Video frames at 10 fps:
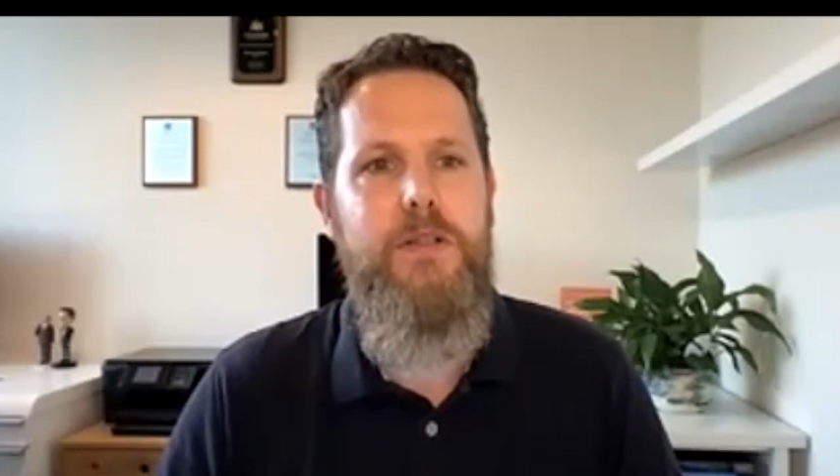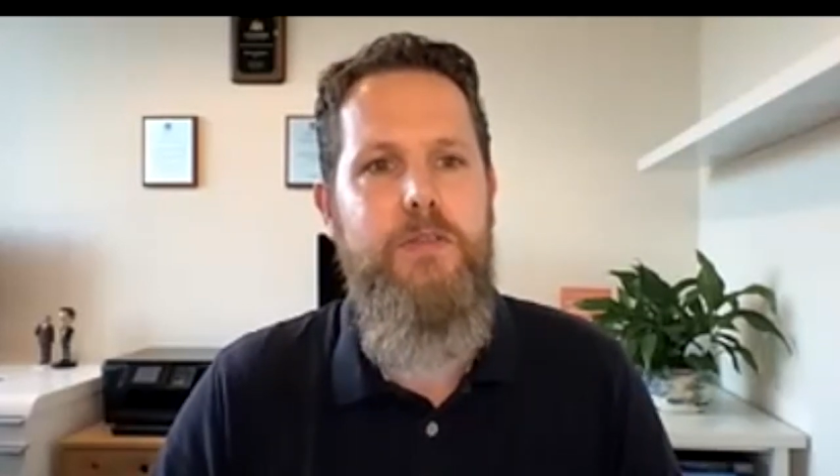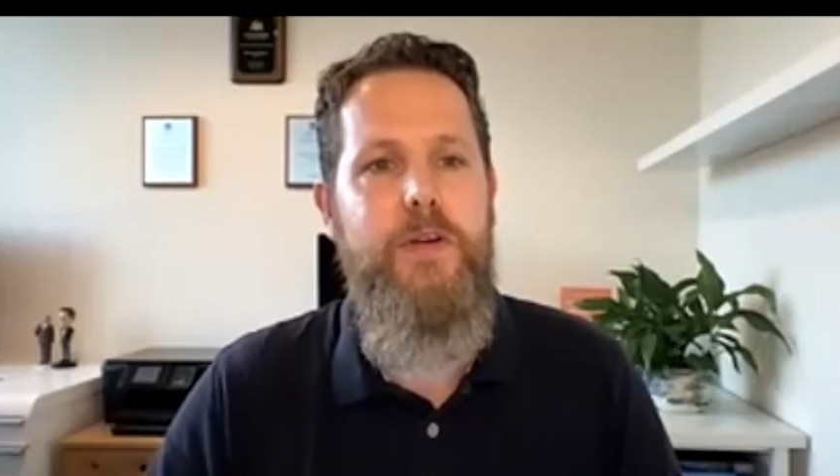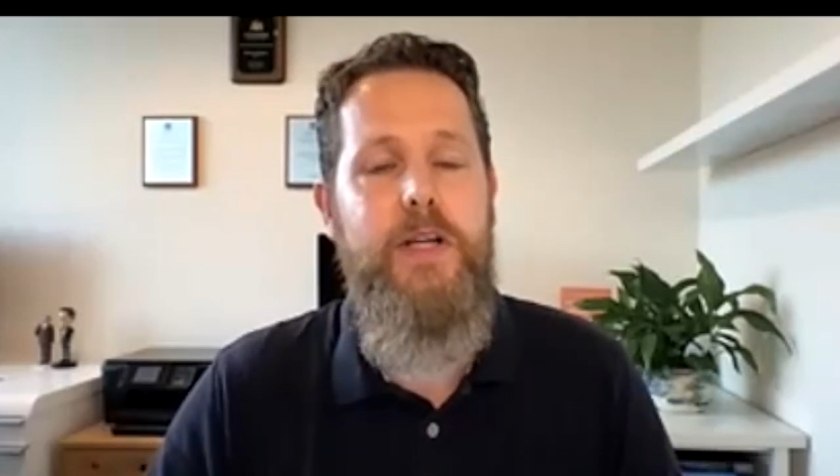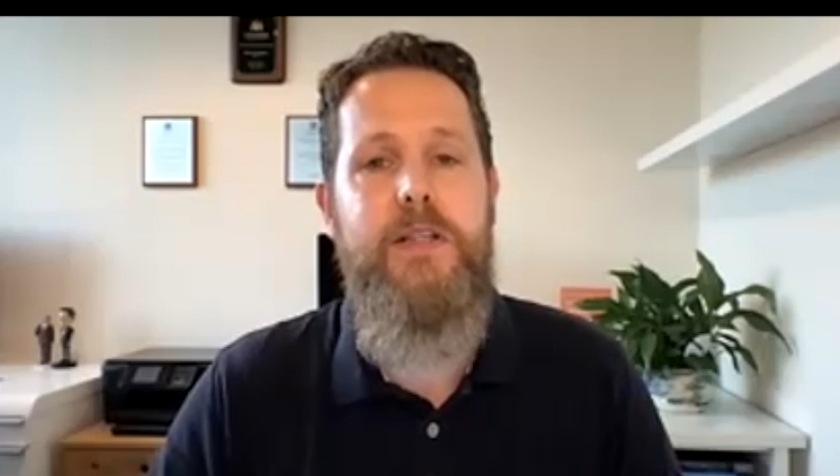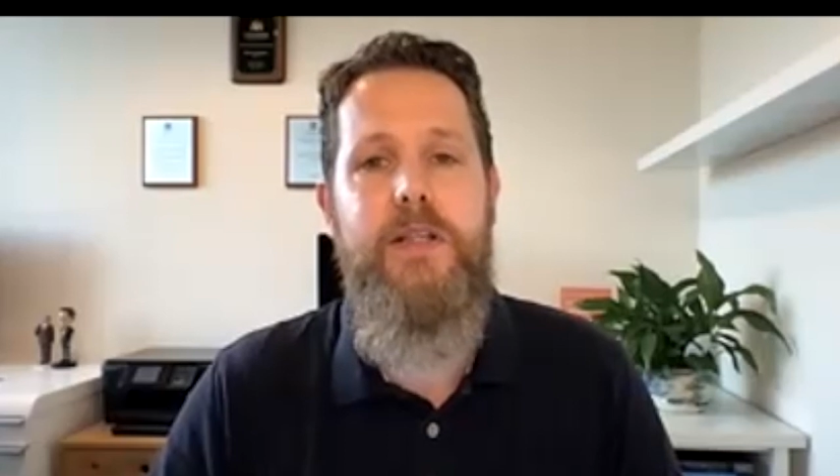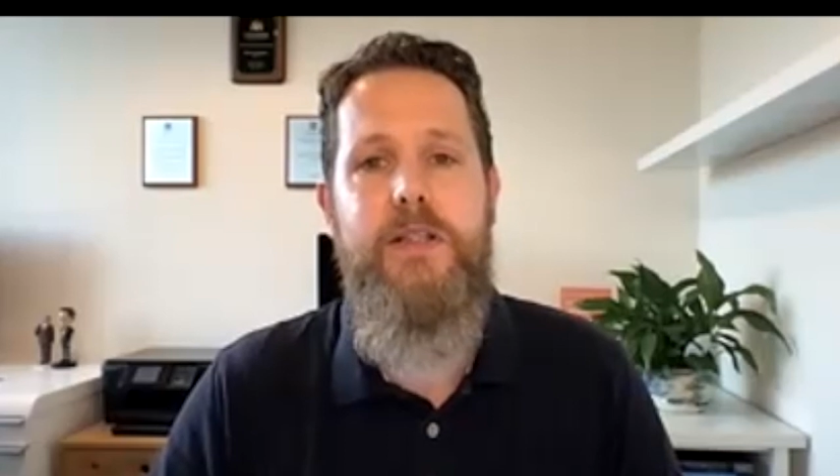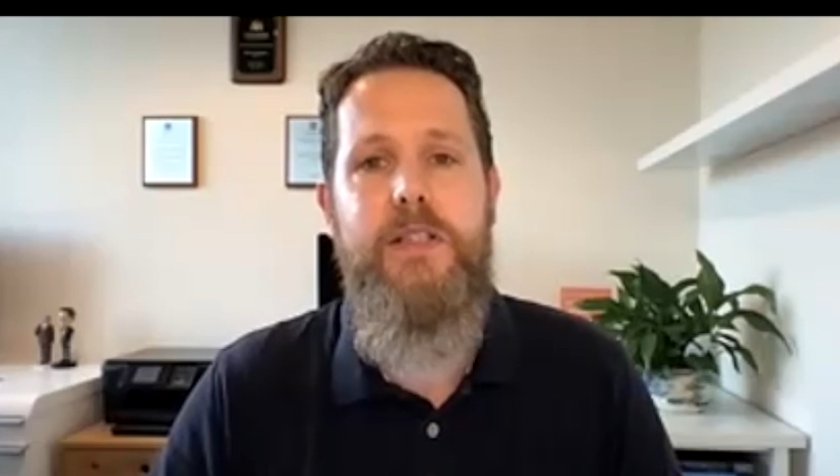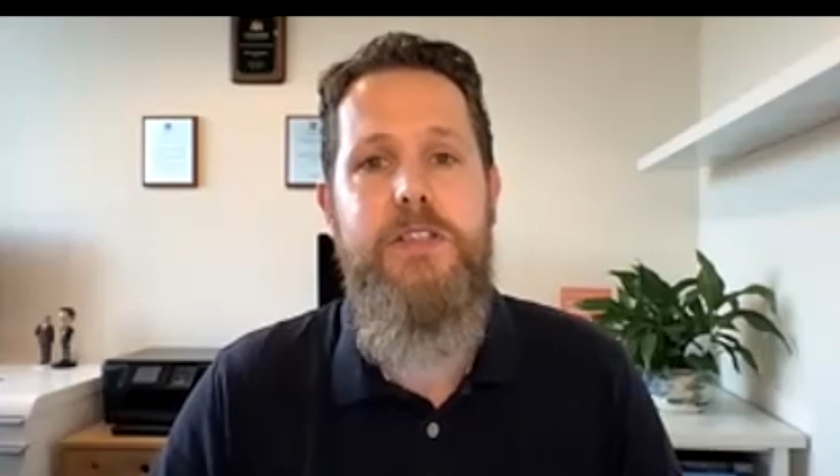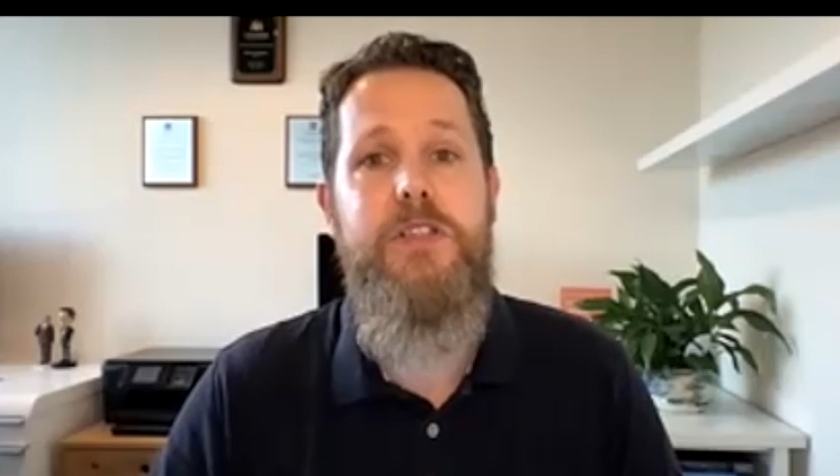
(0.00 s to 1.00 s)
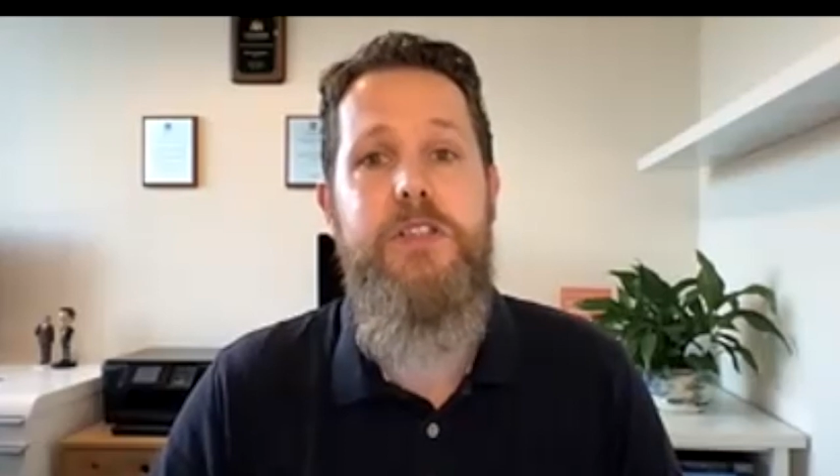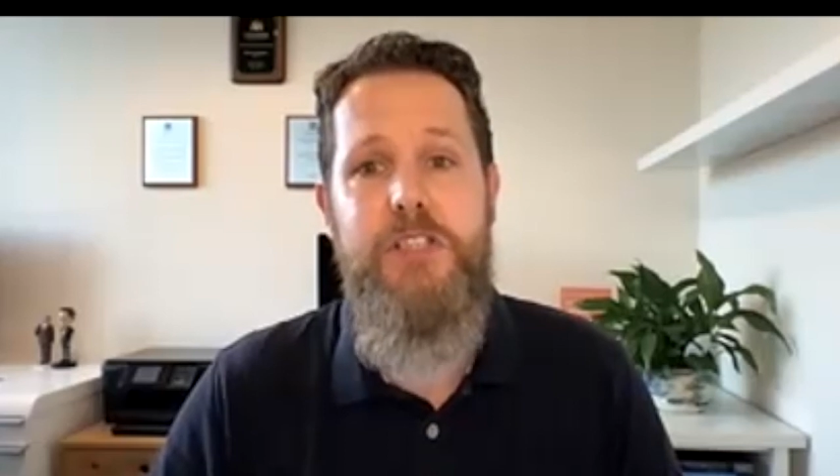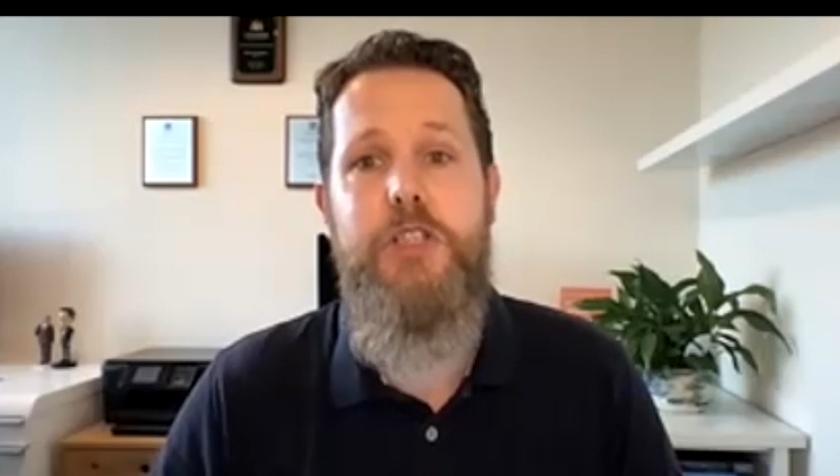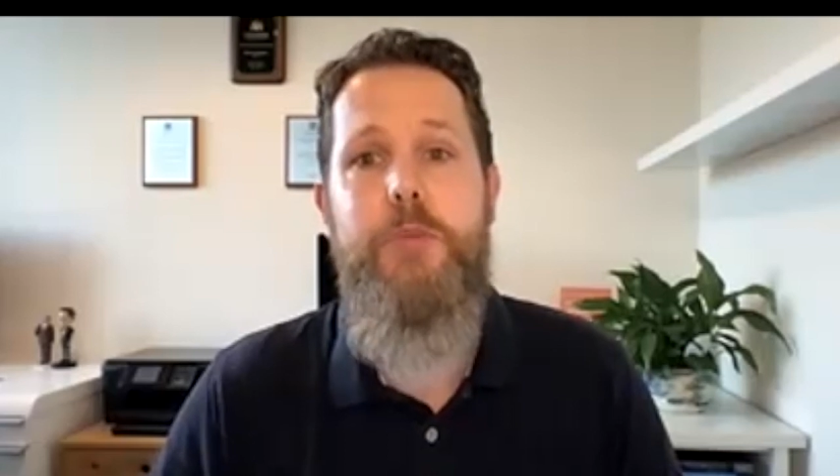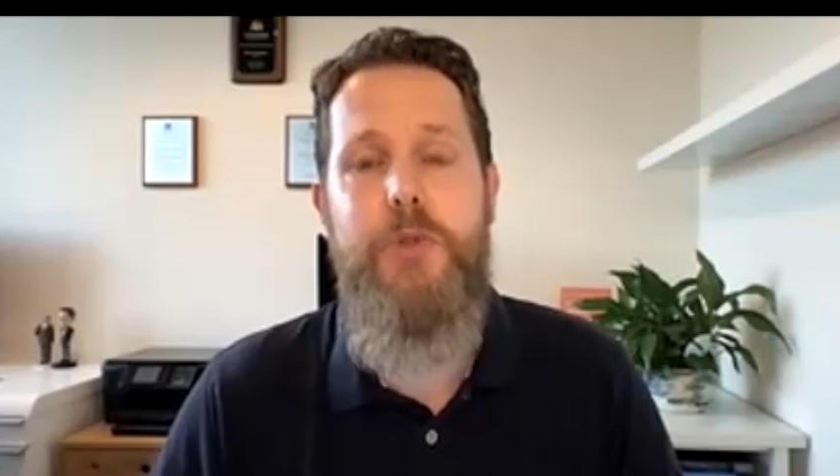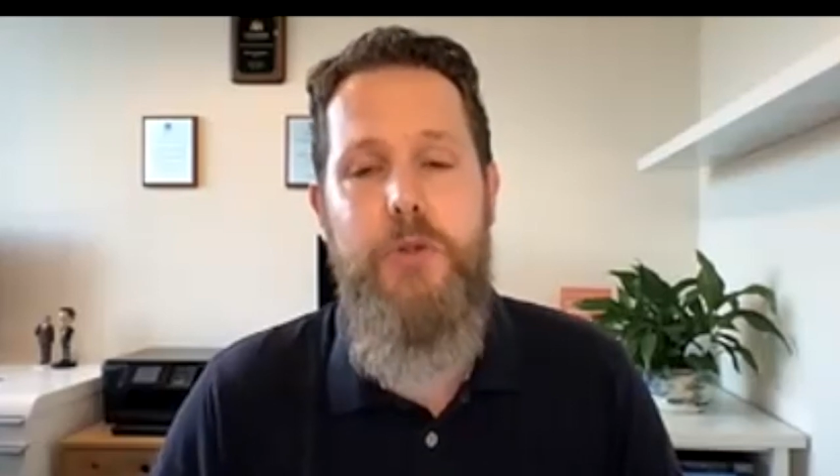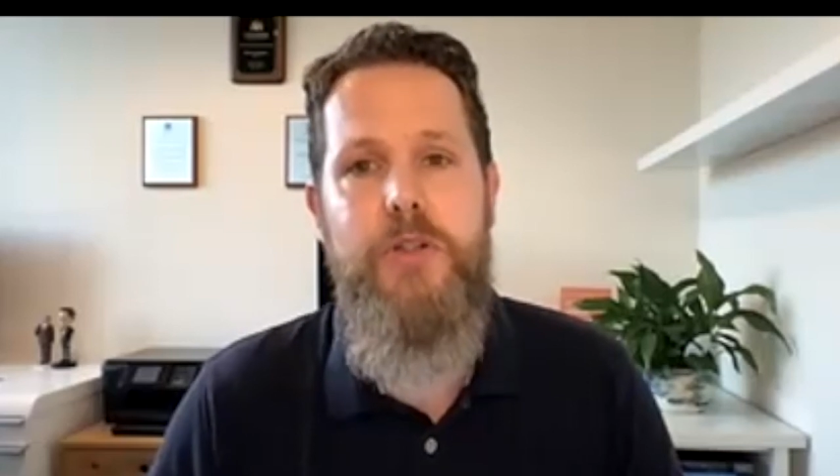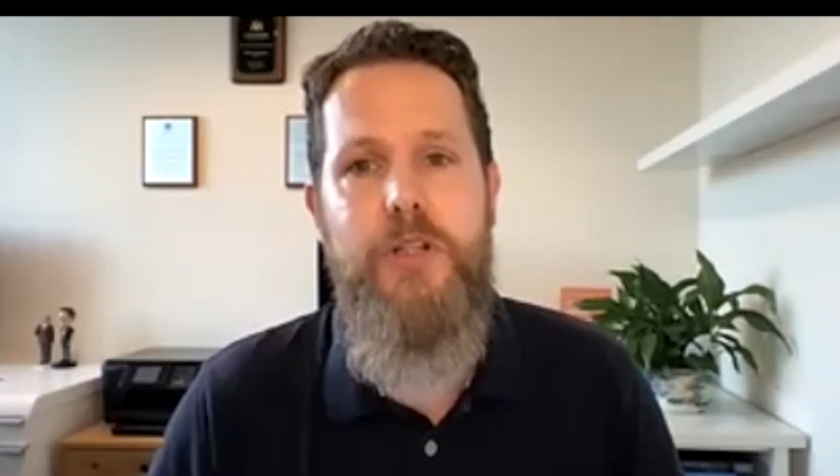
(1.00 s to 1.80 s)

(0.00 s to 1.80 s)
fact that it's a distributed